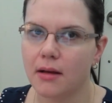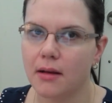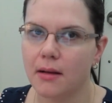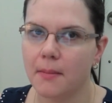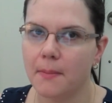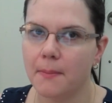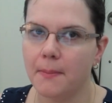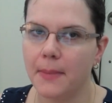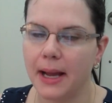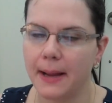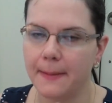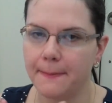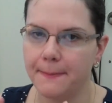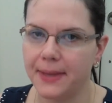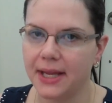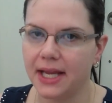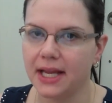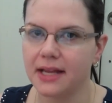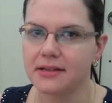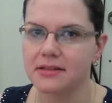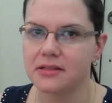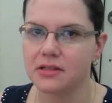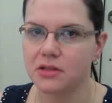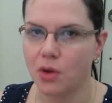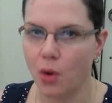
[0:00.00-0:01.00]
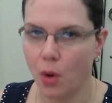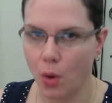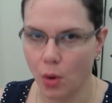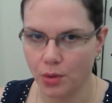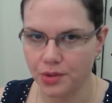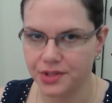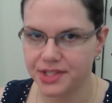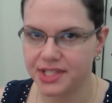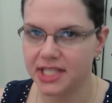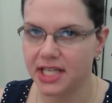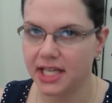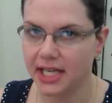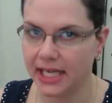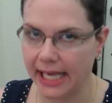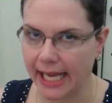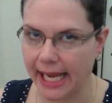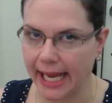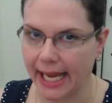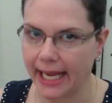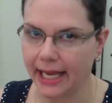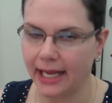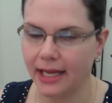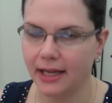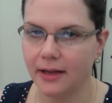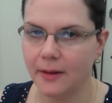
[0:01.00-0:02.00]
my biggest goal
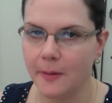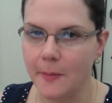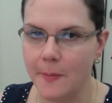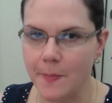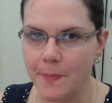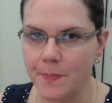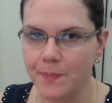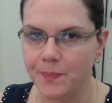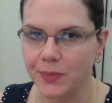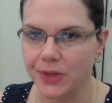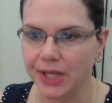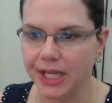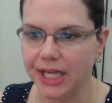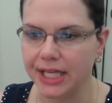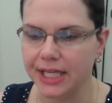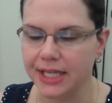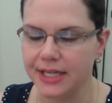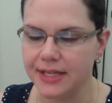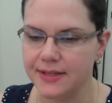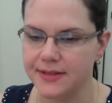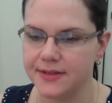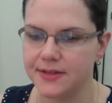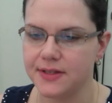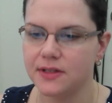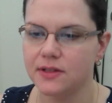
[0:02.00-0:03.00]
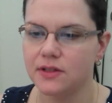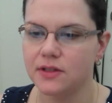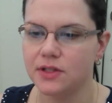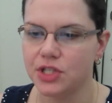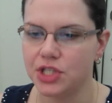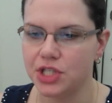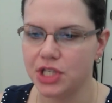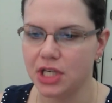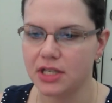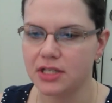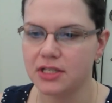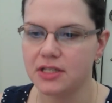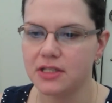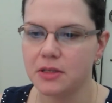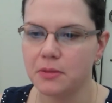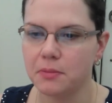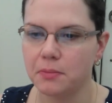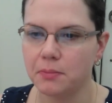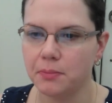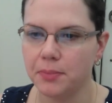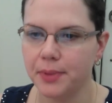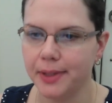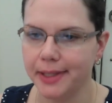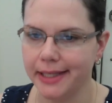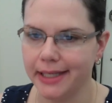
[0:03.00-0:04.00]
today, is
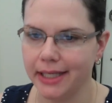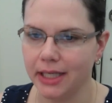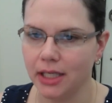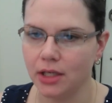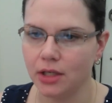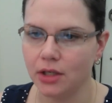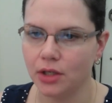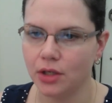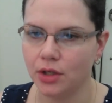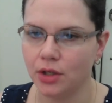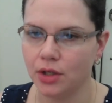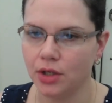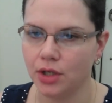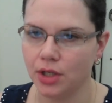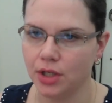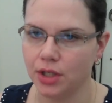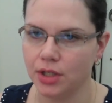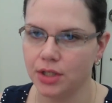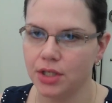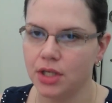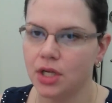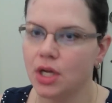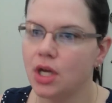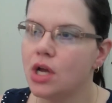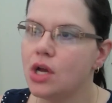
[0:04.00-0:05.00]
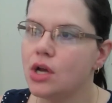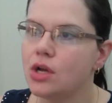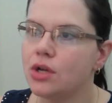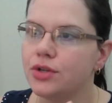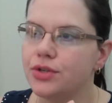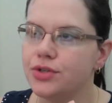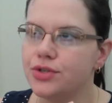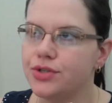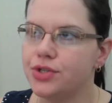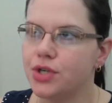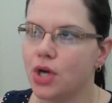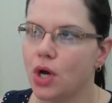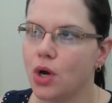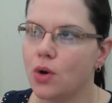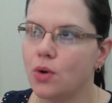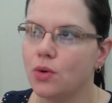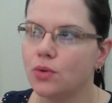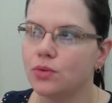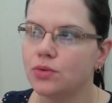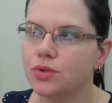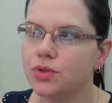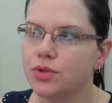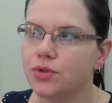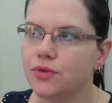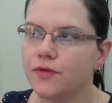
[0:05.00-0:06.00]
just be good.
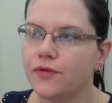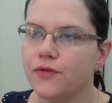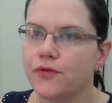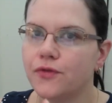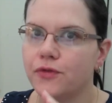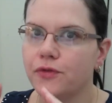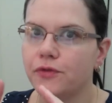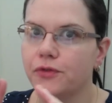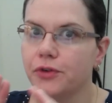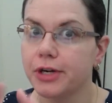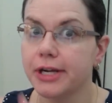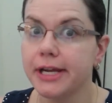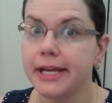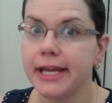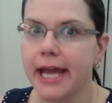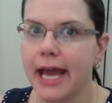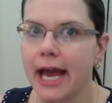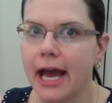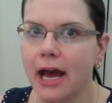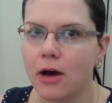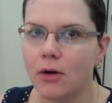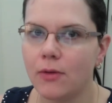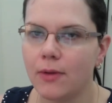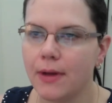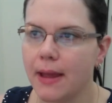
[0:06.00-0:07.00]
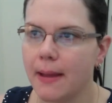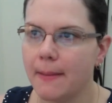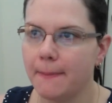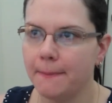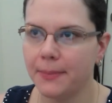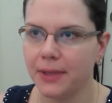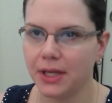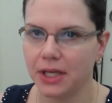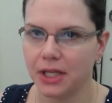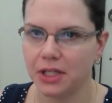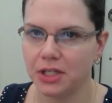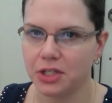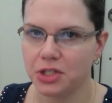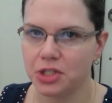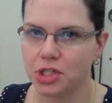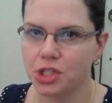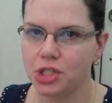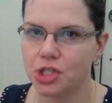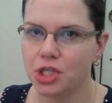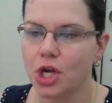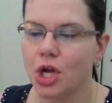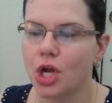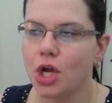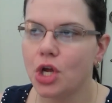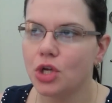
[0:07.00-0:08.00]
Don't freak out and
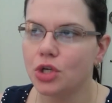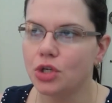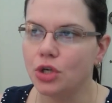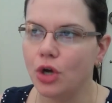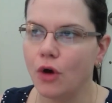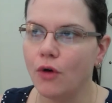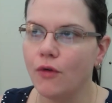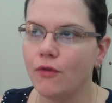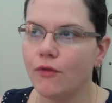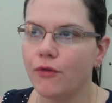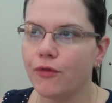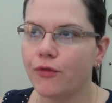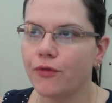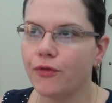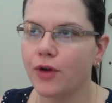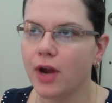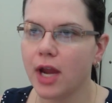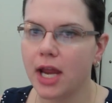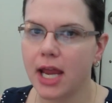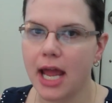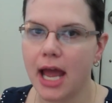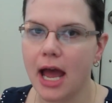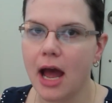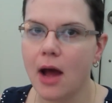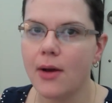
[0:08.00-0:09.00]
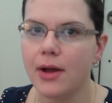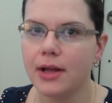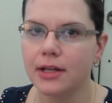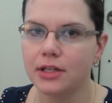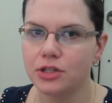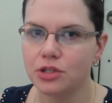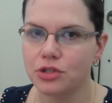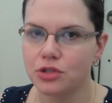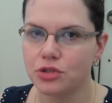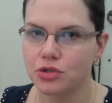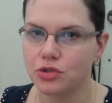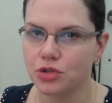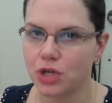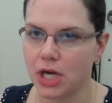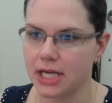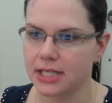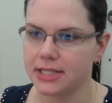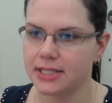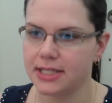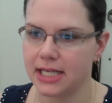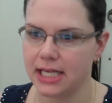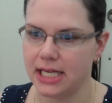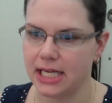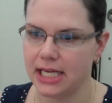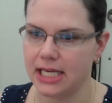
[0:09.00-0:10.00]
binge. Don't freak out and
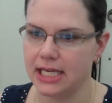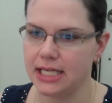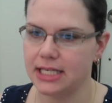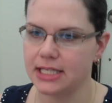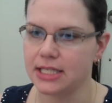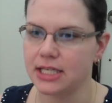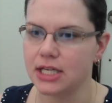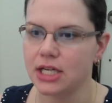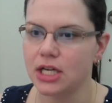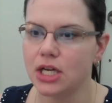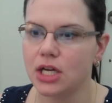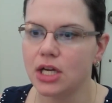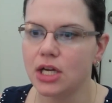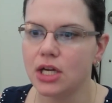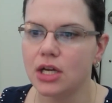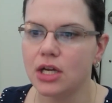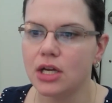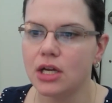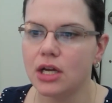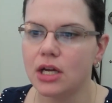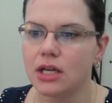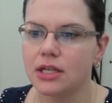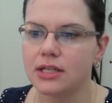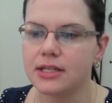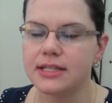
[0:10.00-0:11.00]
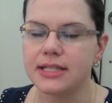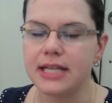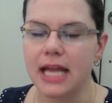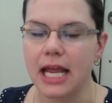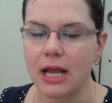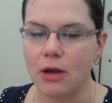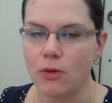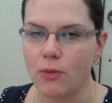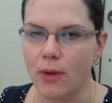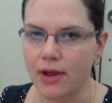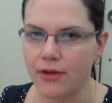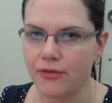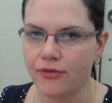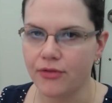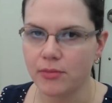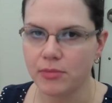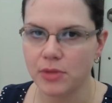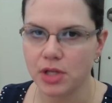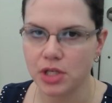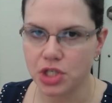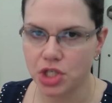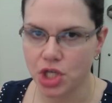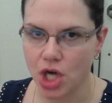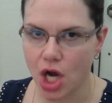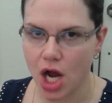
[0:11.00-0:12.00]
stress eat. Stay away from the
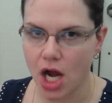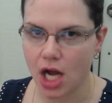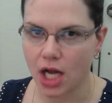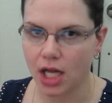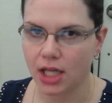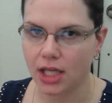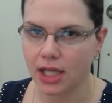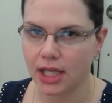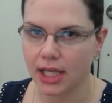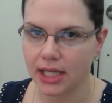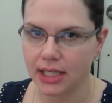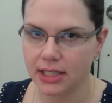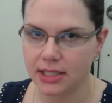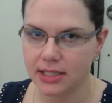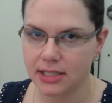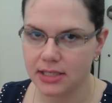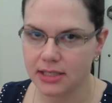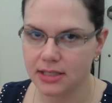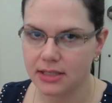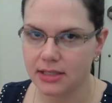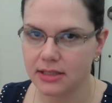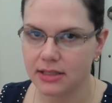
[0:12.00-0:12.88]
chocolate.